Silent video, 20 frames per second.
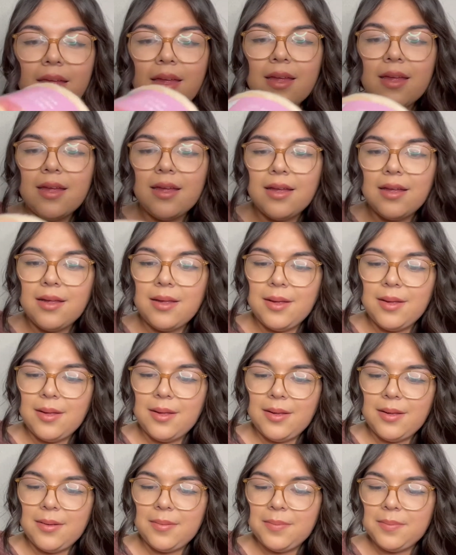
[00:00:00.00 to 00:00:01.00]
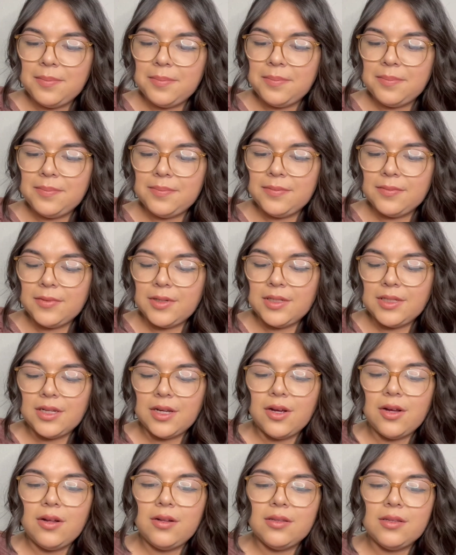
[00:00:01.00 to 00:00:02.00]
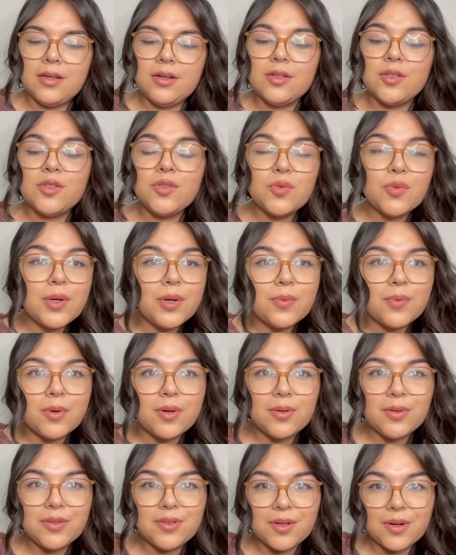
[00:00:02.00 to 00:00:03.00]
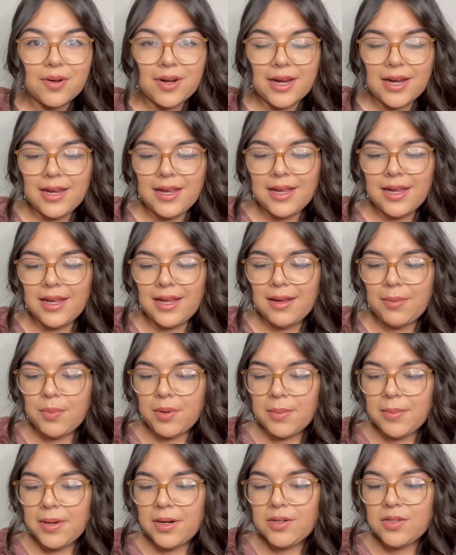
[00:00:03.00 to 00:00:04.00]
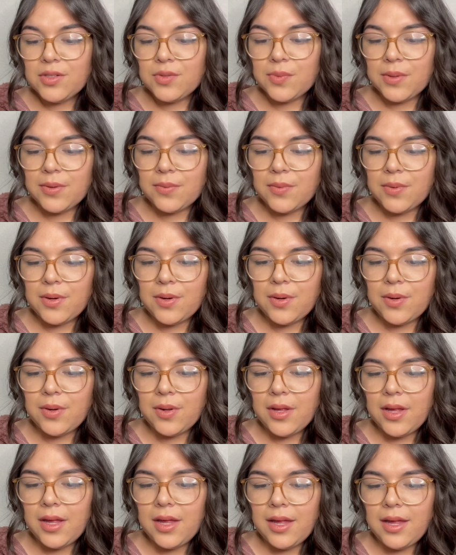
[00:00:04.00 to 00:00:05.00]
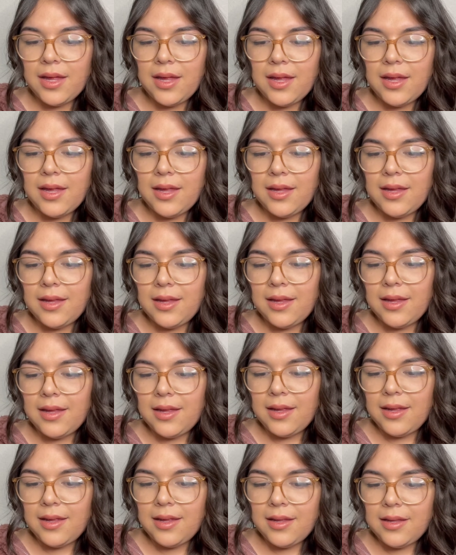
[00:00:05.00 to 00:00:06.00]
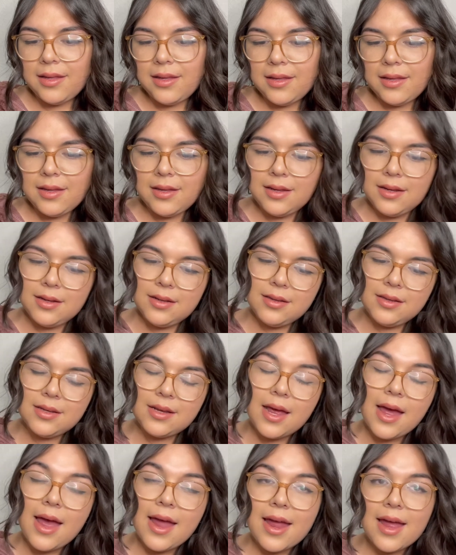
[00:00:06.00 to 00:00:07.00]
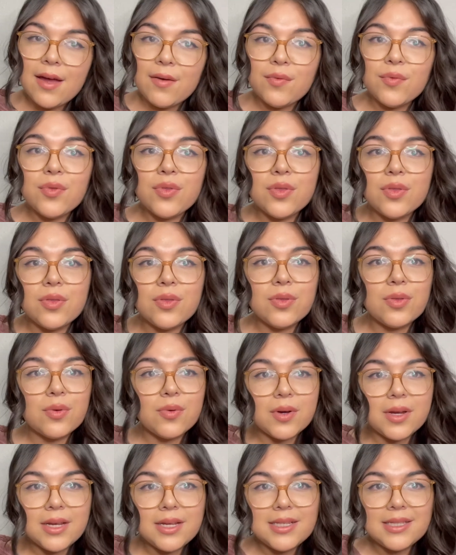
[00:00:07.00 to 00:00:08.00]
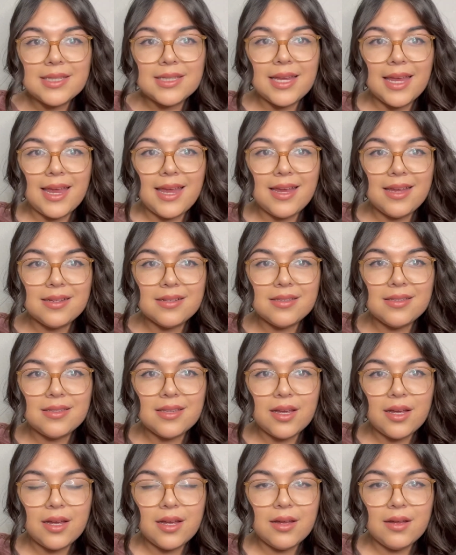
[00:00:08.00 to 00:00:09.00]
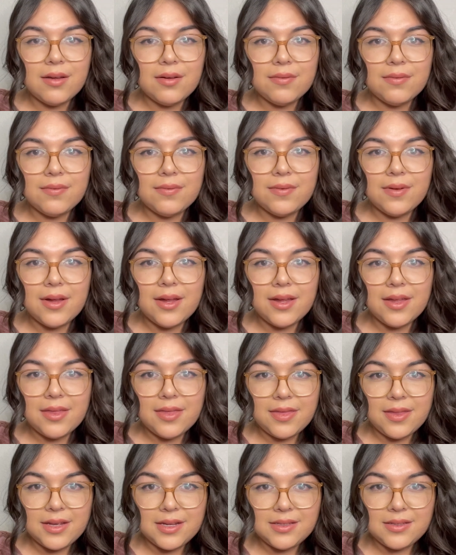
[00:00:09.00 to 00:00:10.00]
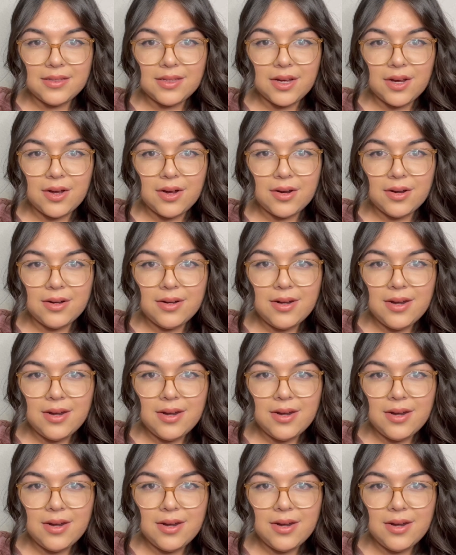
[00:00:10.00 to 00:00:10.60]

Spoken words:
what's it called, sweet roll, sorry, Premier sweet roll, and I have 3 skeins of this yarn.